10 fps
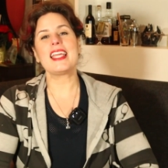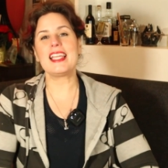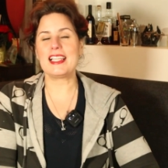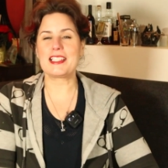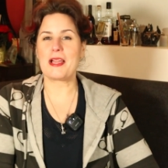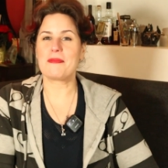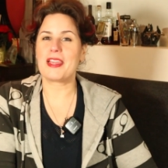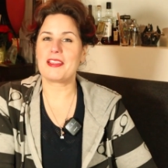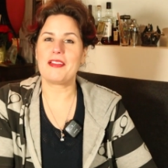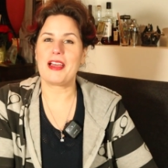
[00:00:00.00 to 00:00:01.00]
any time
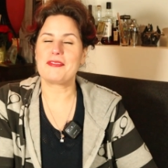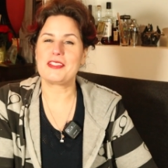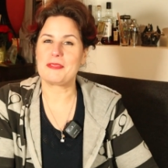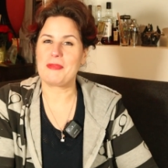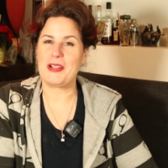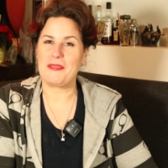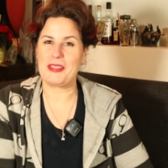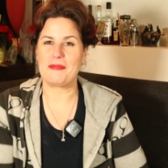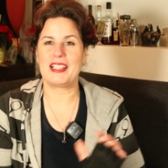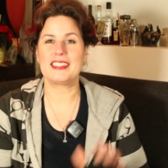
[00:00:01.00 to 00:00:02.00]
that you have to spend
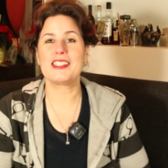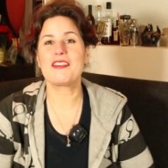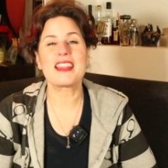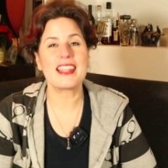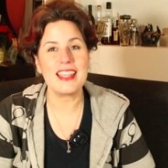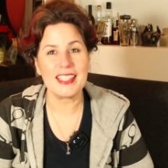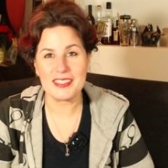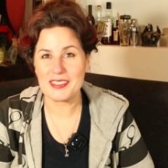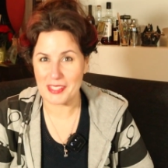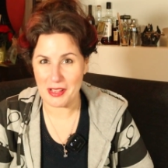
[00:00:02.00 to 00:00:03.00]
with me. So thank
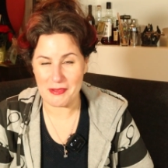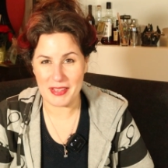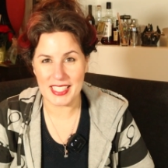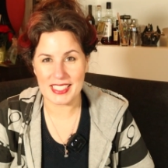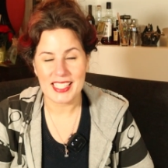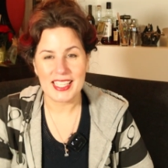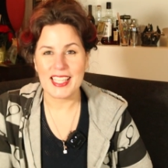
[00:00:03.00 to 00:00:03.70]
you so much.